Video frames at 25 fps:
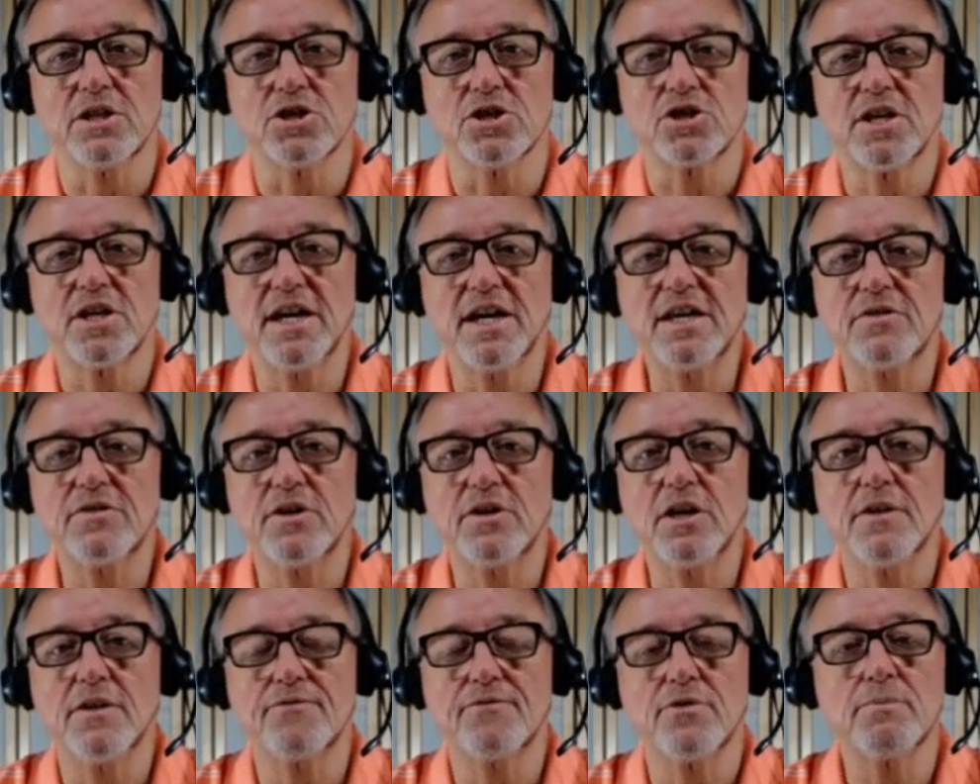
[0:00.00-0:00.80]
take
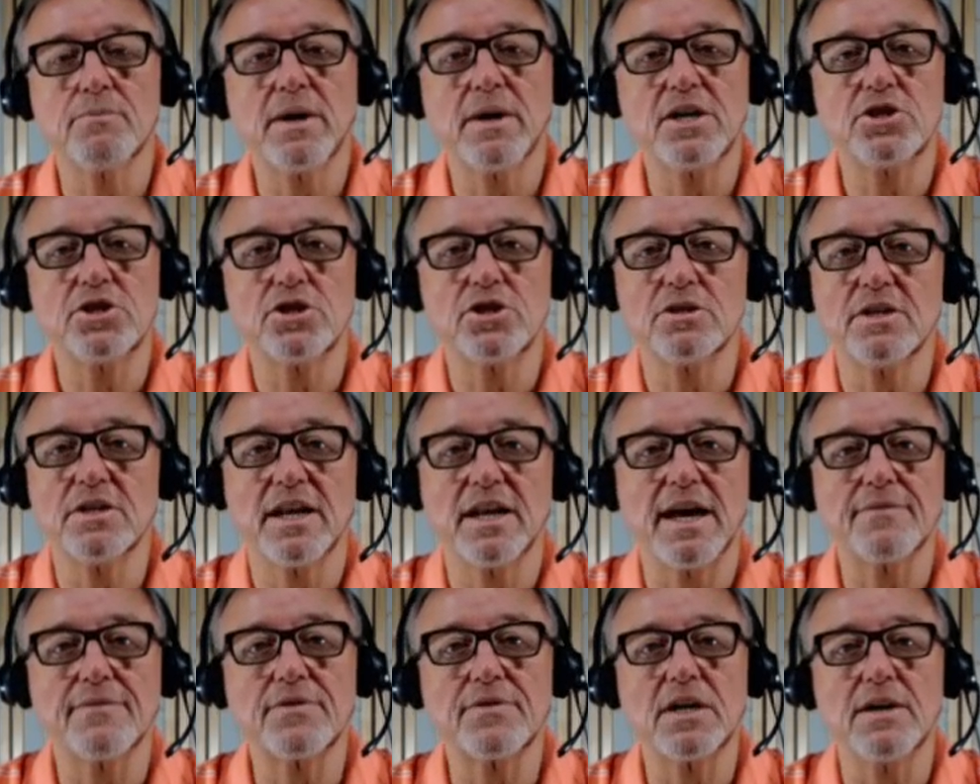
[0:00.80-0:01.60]
the information that
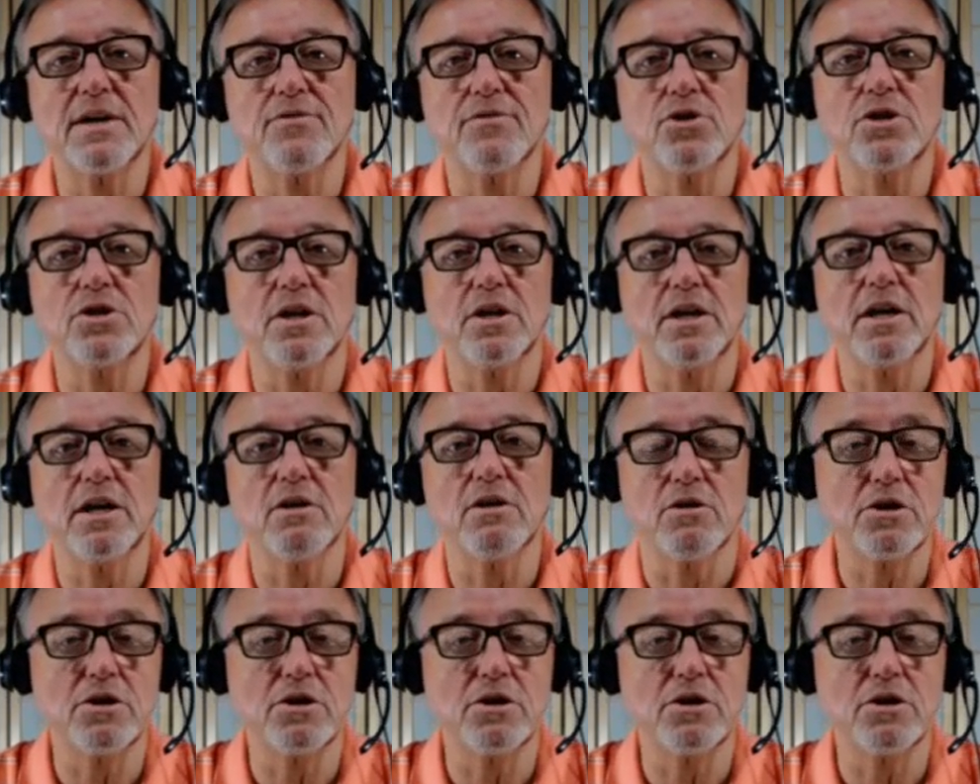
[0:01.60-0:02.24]
I've given you here,